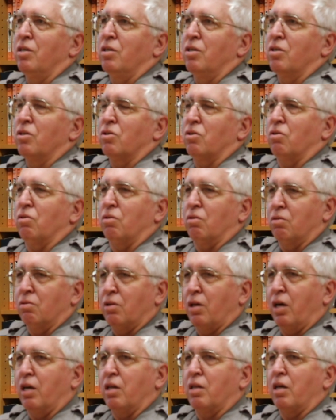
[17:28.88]
So
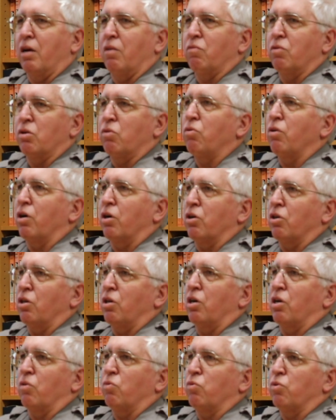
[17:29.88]
that required a
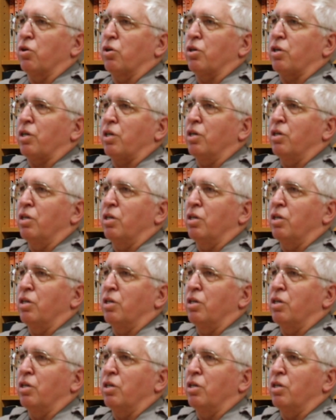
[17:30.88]
lot of work.